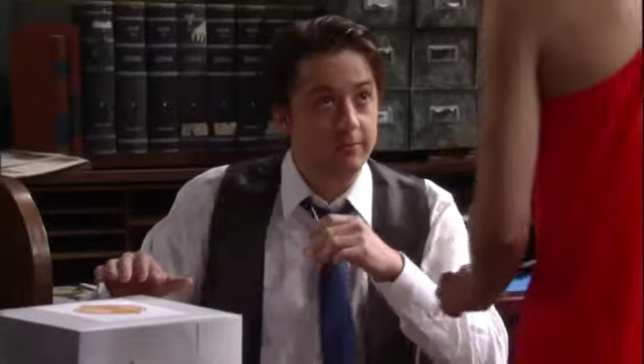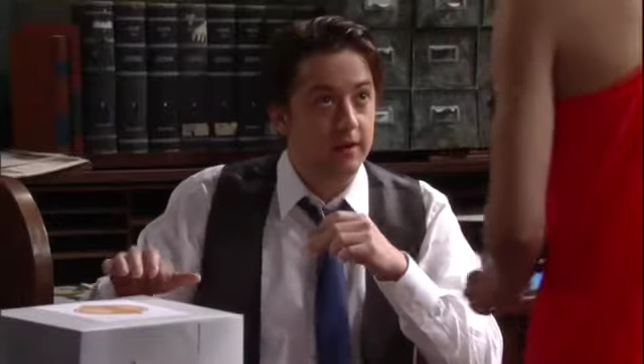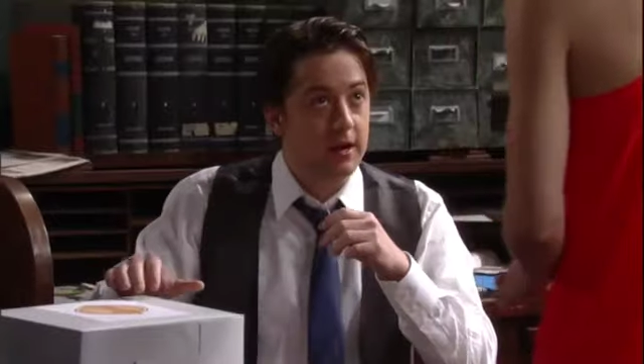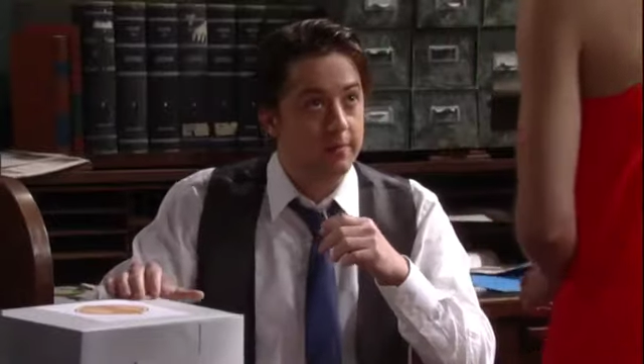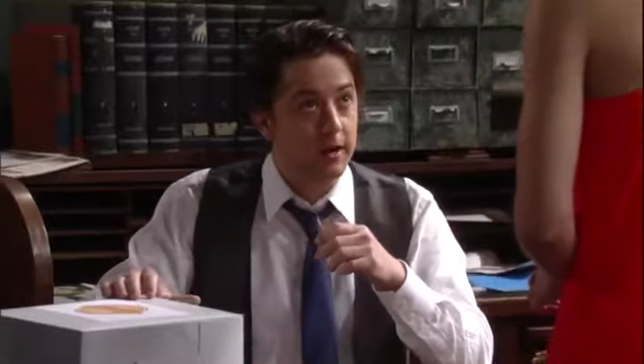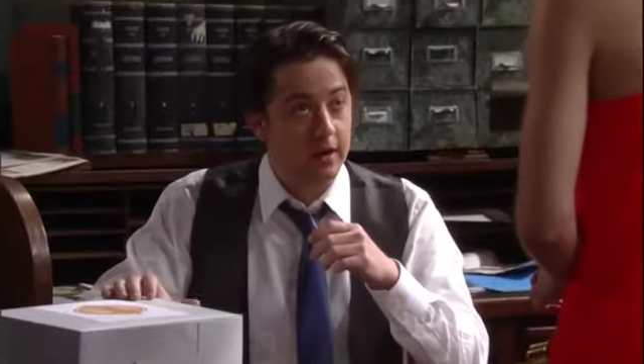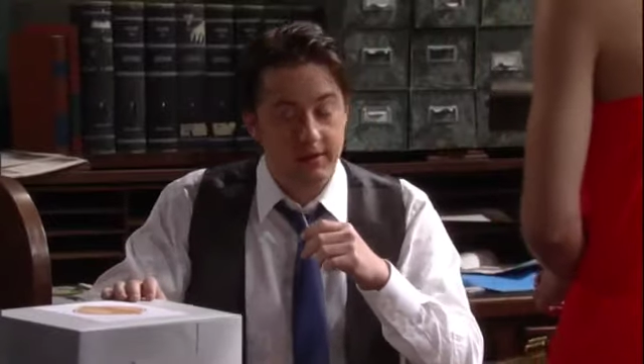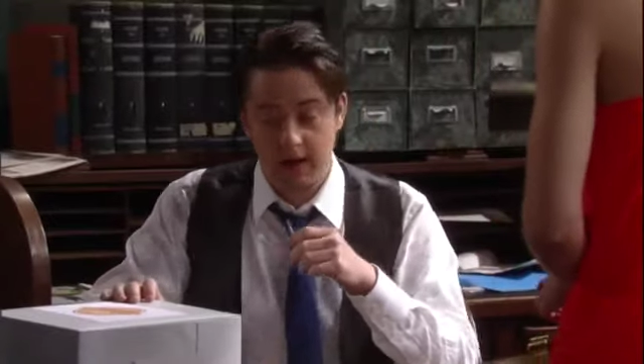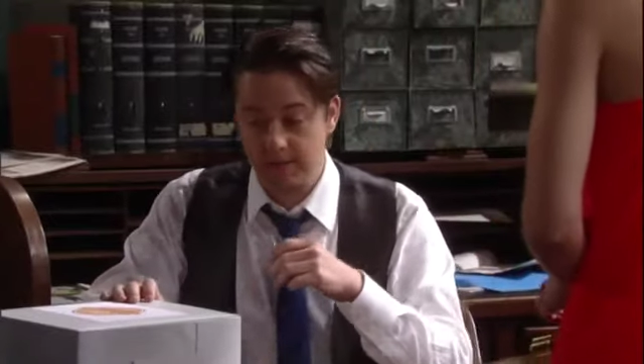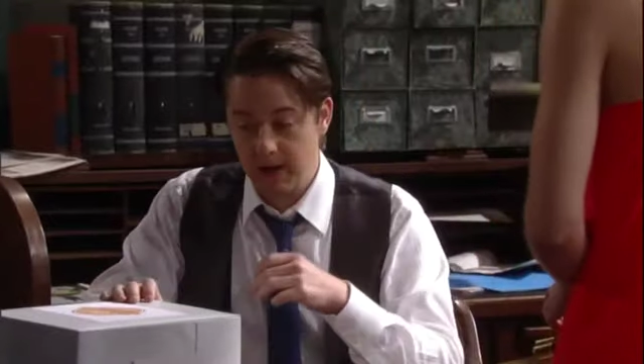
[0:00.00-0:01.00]
off the
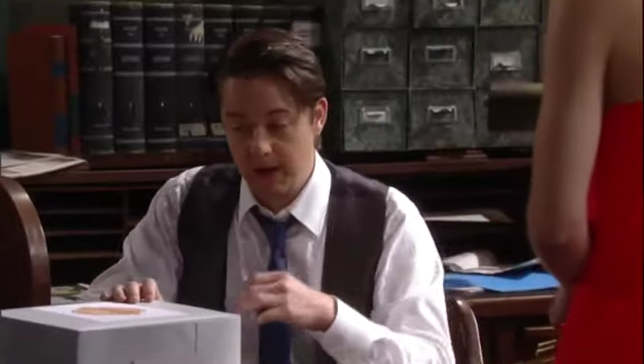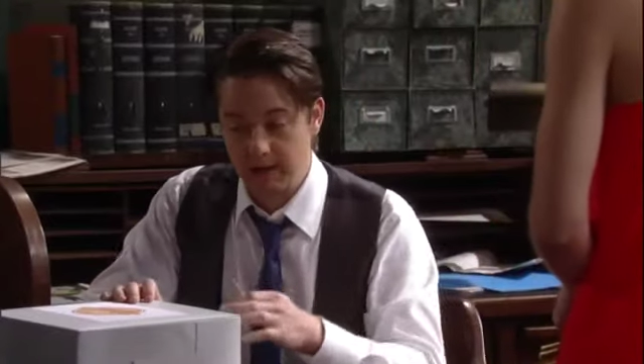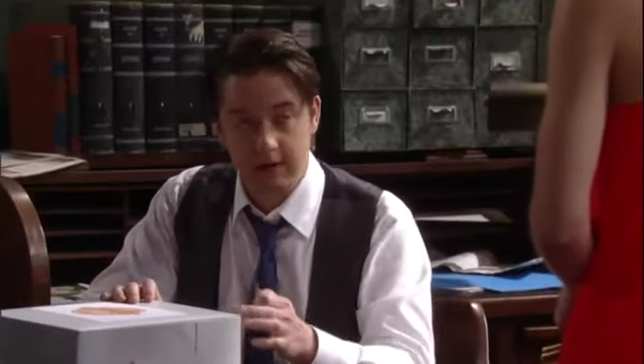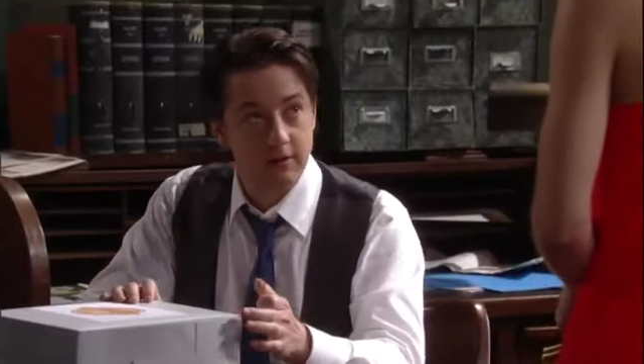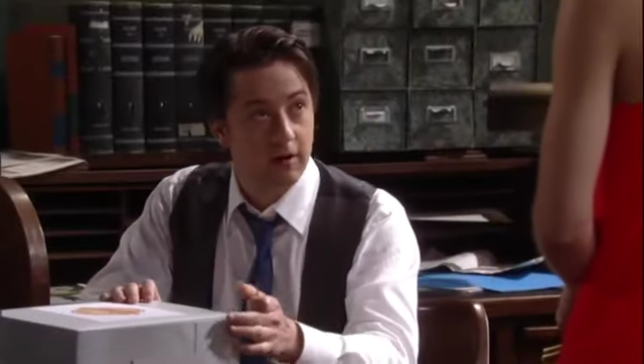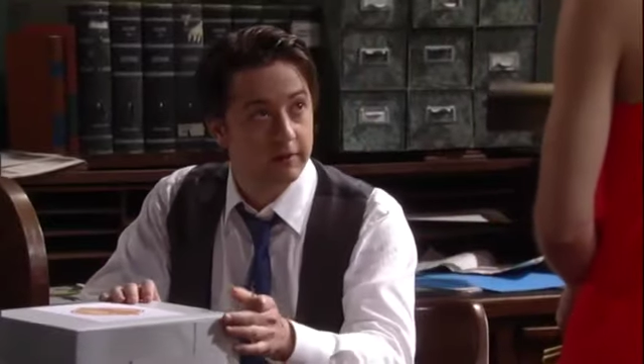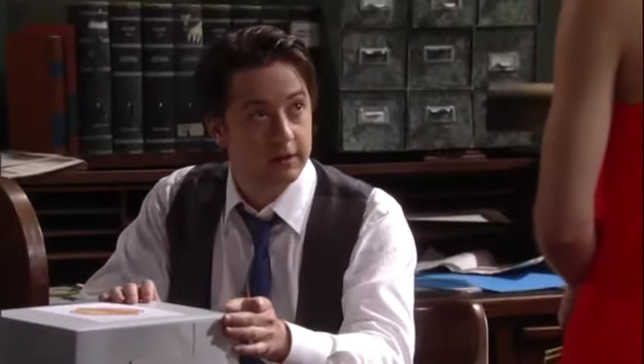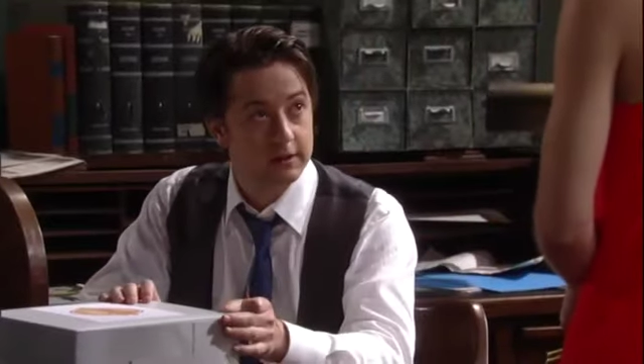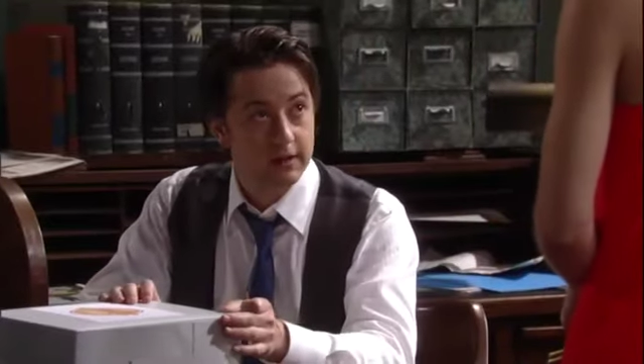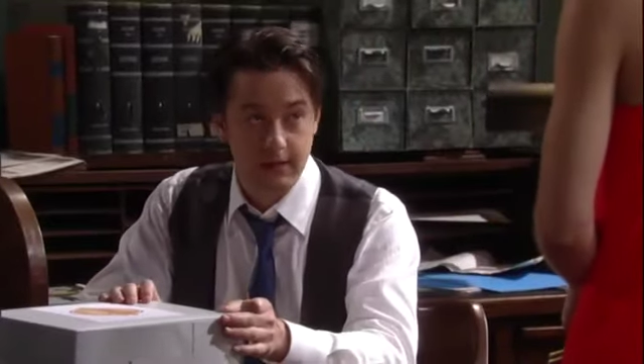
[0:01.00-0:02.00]
cupcakes, Cupcake. These are evidence